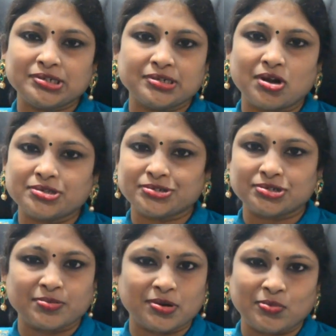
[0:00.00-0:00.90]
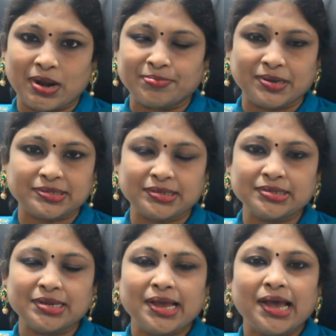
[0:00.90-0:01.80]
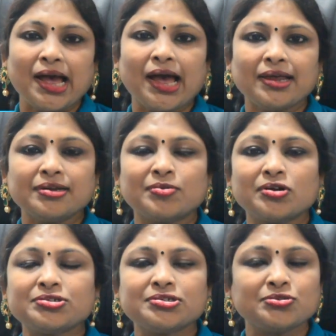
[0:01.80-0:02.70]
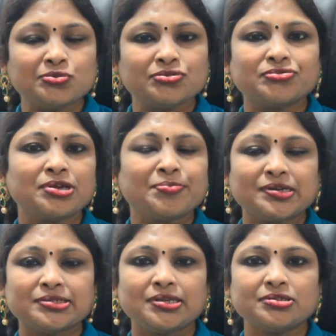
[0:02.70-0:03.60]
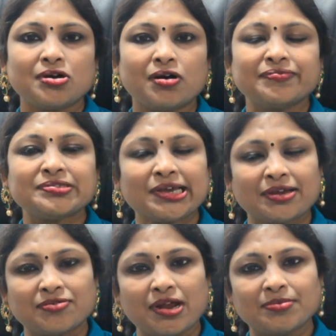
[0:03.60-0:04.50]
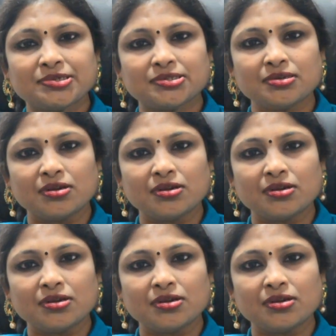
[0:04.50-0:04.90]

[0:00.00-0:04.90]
It constitutes about 1%, and about 2 to 3% of second trimester